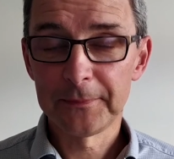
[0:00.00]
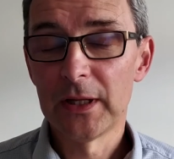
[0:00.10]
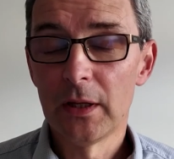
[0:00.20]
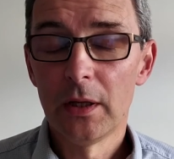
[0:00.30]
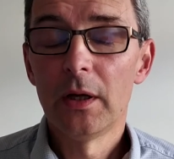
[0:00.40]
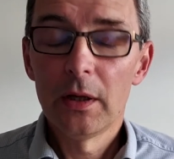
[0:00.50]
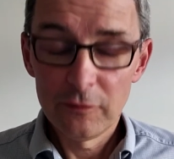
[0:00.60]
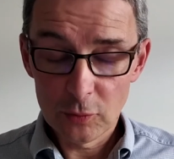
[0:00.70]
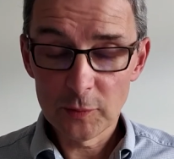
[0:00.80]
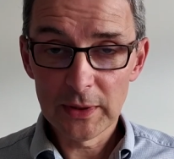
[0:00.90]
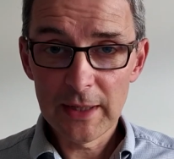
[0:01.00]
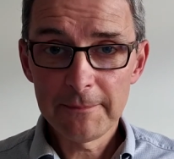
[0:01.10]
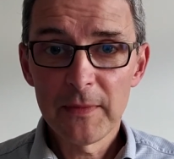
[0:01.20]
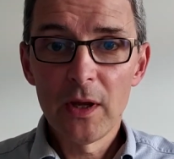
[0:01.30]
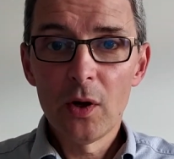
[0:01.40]
If you watch me again,
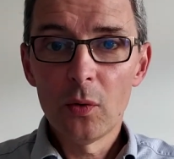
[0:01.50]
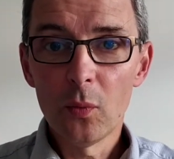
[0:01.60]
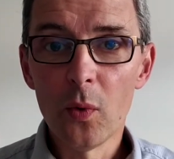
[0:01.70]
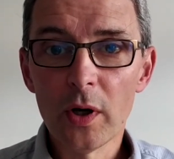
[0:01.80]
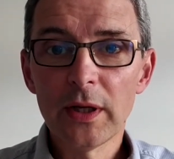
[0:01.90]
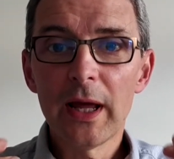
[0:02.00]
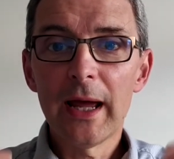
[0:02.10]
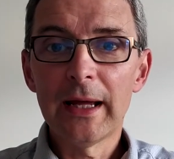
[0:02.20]
1